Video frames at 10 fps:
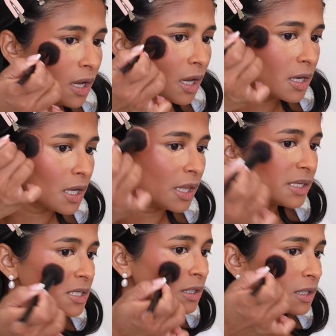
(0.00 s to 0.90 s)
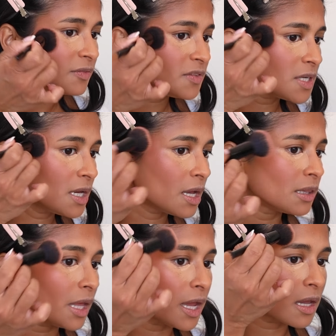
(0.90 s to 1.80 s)
and I like to lift it
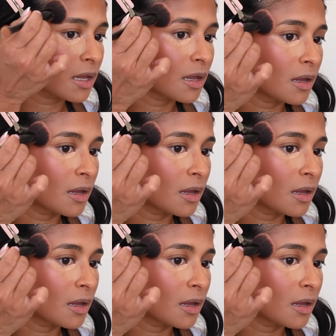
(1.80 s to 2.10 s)
and like